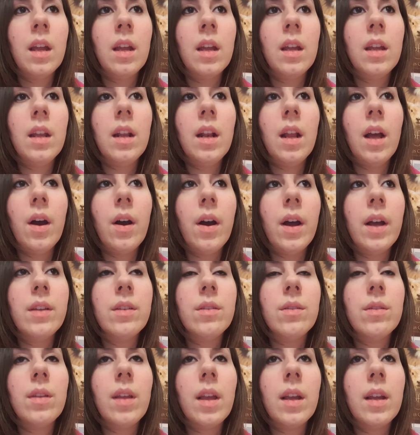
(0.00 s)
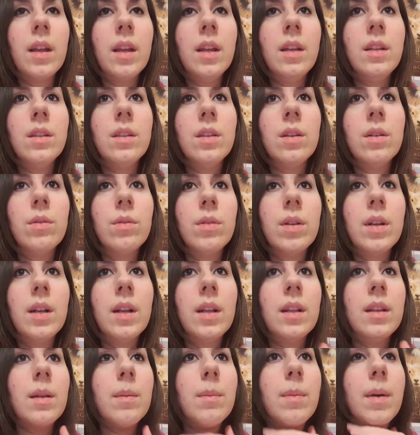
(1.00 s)
you know, as like into
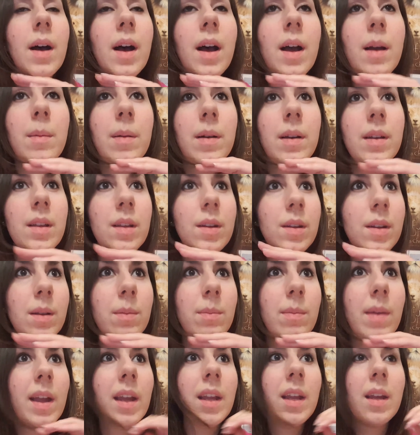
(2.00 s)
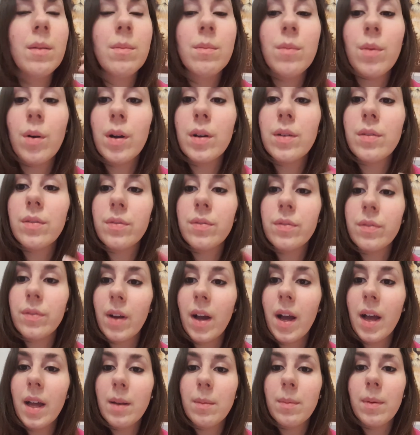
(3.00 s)
reading the Bible, you can make it more
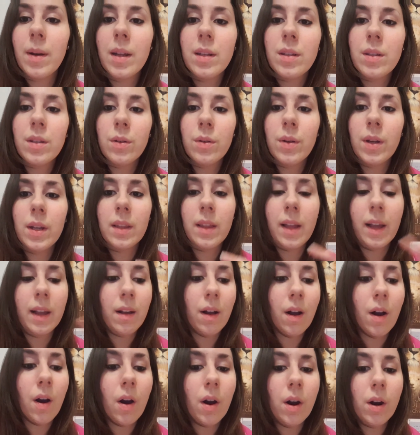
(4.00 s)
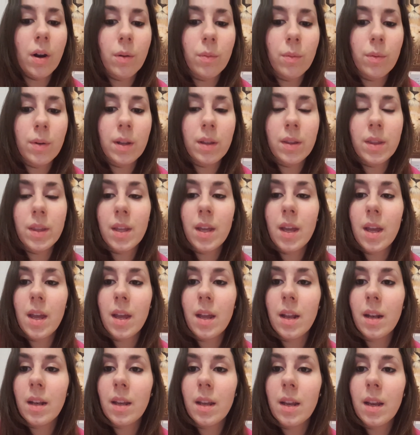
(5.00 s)
fun by doing like art with
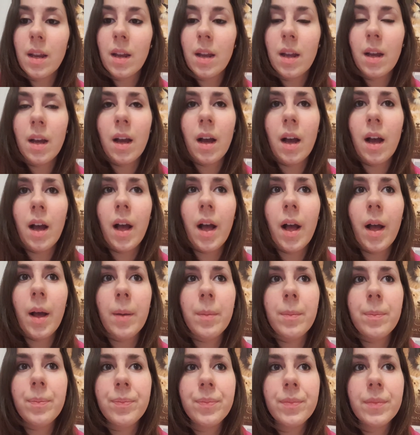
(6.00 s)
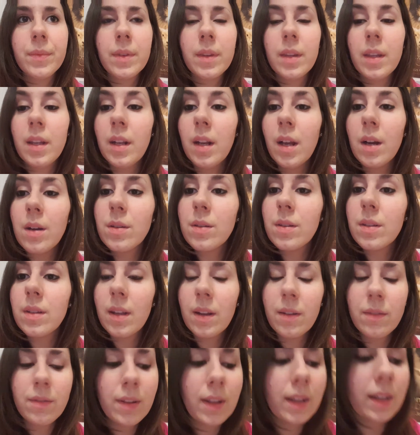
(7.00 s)
it, um, you know,
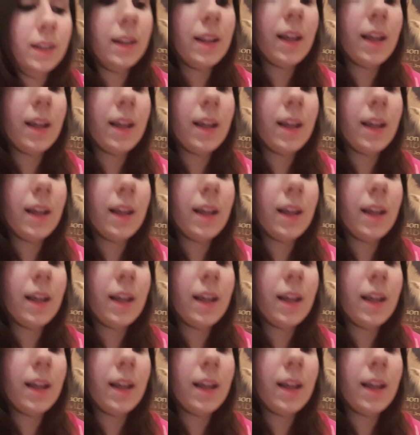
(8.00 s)
stuff like